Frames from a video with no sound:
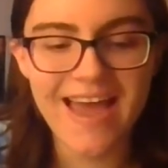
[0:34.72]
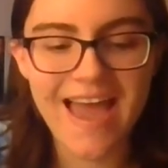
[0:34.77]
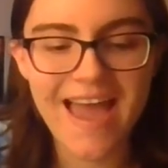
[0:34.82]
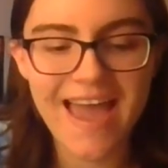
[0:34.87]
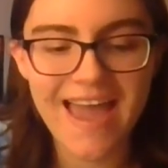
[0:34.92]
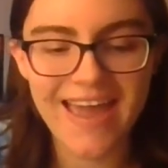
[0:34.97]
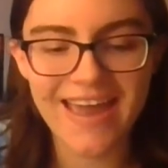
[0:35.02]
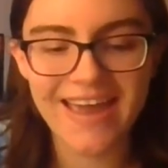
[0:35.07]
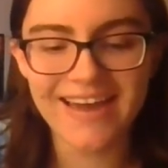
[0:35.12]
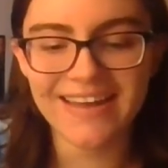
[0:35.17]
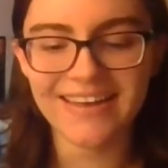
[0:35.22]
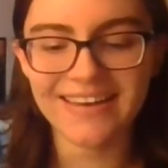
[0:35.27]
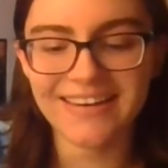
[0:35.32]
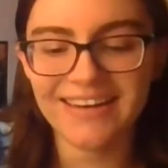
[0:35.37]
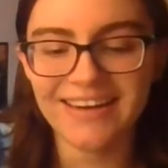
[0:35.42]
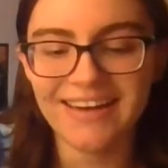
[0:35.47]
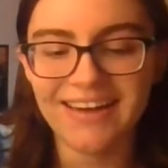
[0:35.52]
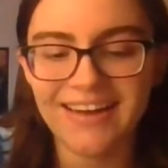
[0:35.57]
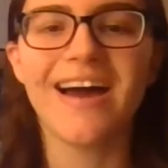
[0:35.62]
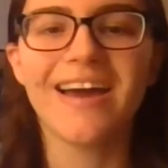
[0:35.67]

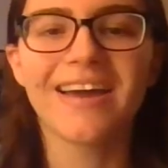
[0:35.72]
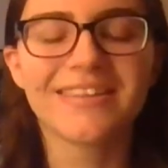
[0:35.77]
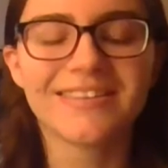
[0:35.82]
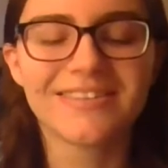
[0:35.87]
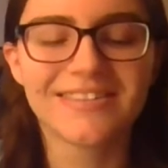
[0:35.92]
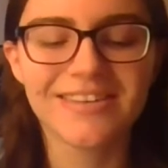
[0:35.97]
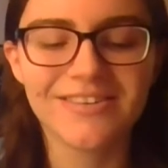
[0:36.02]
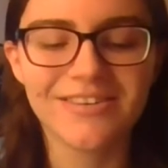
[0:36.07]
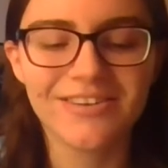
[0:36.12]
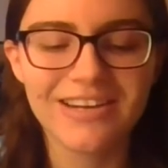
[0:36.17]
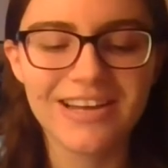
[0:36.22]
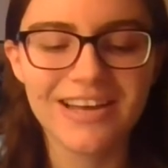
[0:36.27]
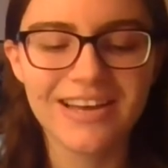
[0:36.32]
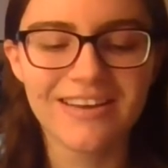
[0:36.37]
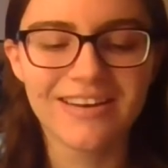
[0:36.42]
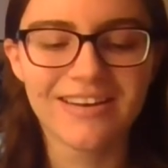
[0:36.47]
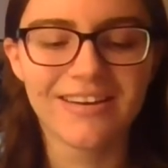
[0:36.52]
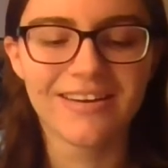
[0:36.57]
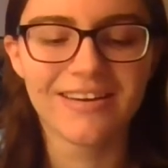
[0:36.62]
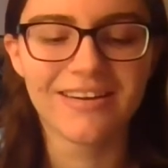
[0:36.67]
and I considered
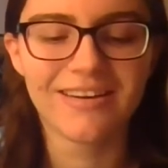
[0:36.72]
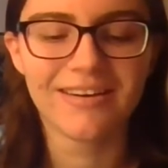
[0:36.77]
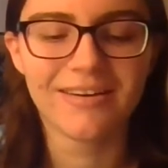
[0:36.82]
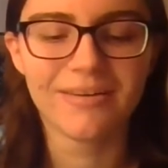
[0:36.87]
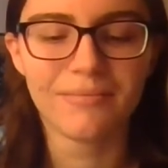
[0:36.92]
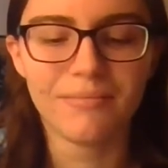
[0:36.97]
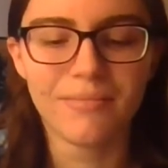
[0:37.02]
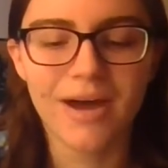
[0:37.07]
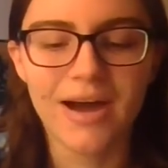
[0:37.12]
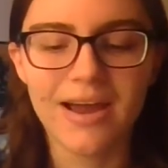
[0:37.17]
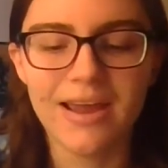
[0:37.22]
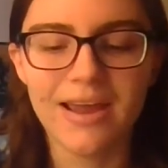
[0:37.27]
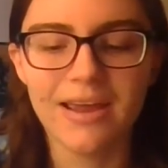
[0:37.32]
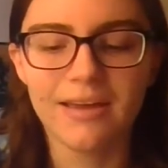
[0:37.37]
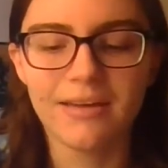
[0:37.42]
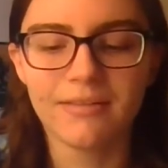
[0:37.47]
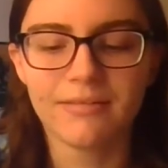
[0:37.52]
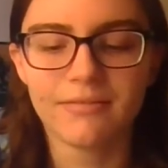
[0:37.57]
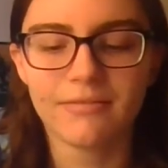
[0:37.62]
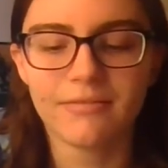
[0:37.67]
it
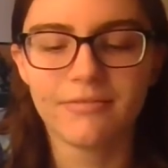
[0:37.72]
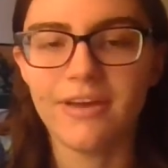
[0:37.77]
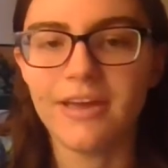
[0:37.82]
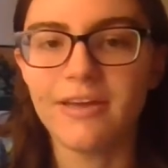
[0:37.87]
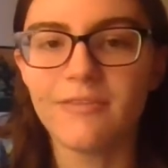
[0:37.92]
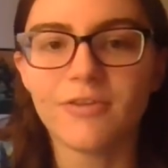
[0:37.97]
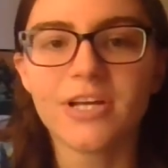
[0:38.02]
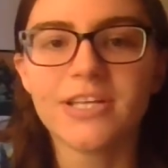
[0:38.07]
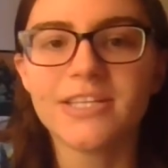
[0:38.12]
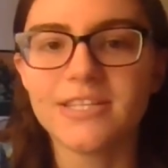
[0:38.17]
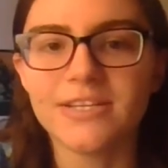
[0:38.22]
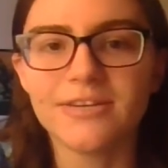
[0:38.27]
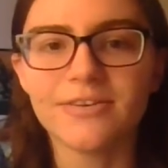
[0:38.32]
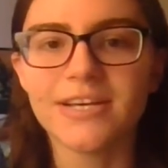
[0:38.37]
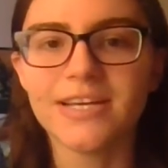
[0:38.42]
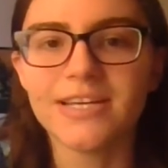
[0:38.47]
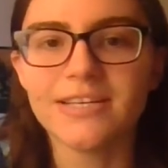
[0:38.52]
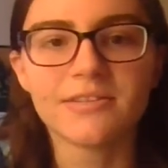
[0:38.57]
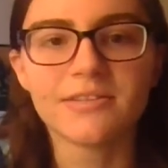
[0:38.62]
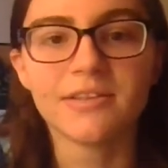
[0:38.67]
my favorite
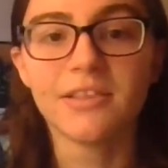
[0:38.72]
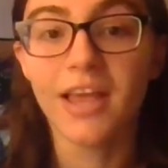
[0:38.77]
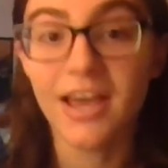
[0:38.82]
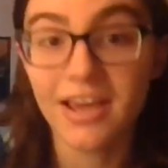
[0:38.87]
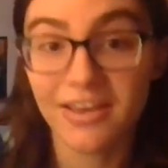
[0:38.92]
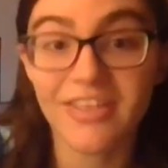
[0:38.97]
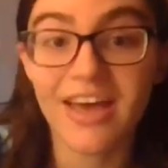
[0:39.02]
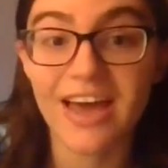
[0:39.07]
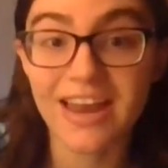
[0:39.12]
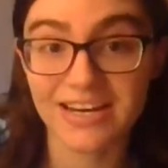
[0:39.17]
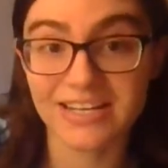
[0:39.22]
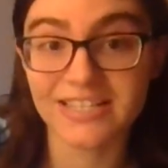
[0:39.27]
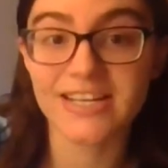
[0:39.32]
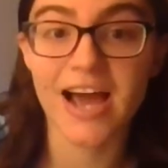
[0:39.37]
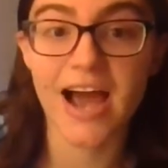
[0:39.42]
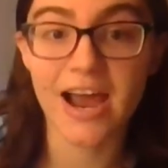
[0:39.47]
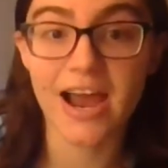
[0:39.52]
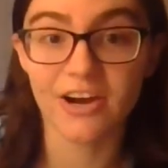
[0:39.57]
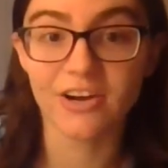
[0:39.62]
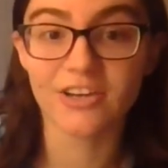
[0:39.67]
series, like, that
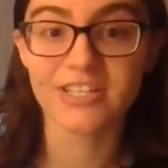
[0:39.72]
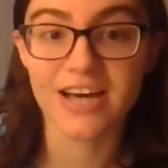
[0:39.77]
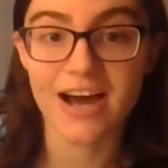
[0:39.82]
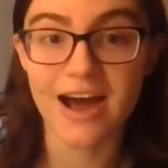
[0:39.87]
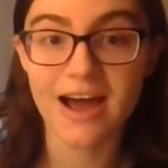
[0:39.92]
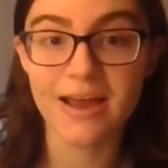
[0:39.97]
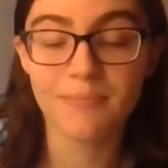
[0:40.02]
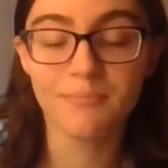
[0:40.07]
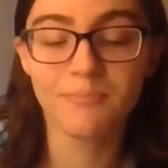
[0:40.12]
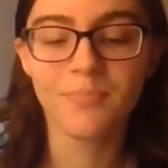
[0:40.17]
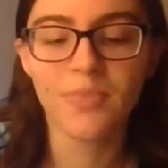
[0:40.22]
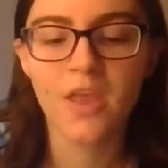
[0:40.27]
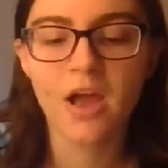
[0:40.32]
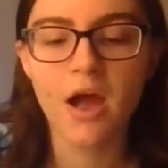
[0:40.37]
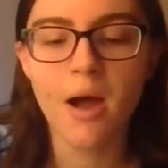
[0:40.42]
entire time,